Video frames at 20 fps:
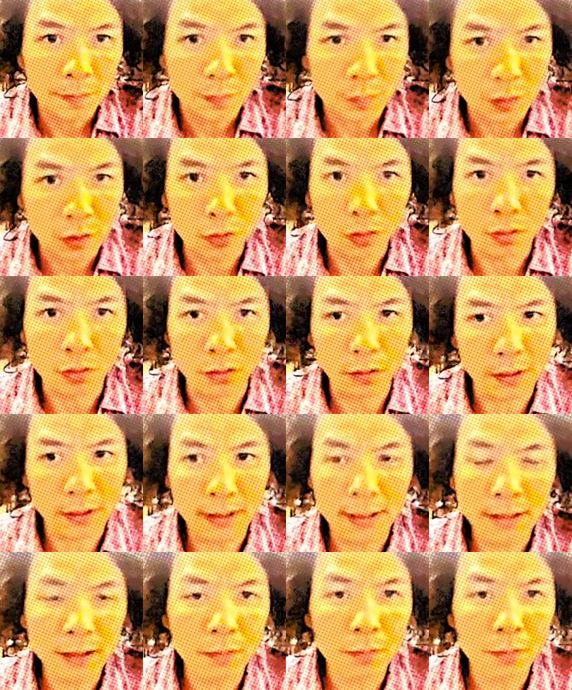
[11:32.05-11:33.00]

So it doesn't